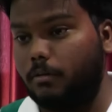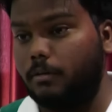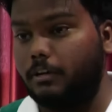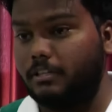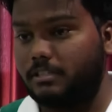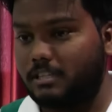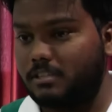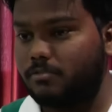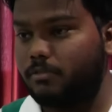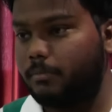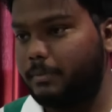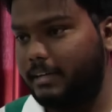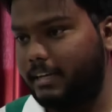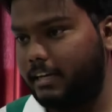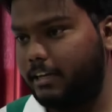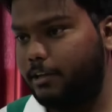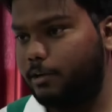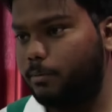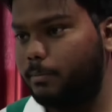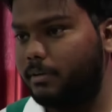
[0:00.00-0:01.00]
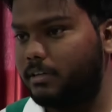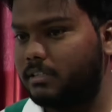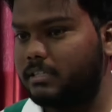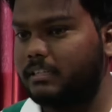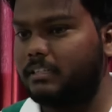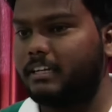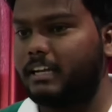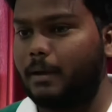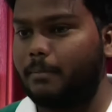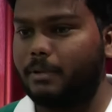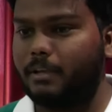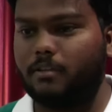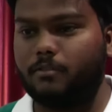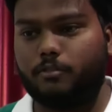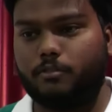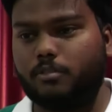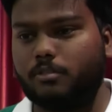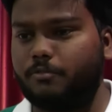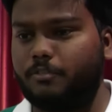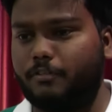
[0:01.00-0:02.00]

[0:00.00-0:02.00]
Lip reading: distance will be 10 kilometers and the time taken for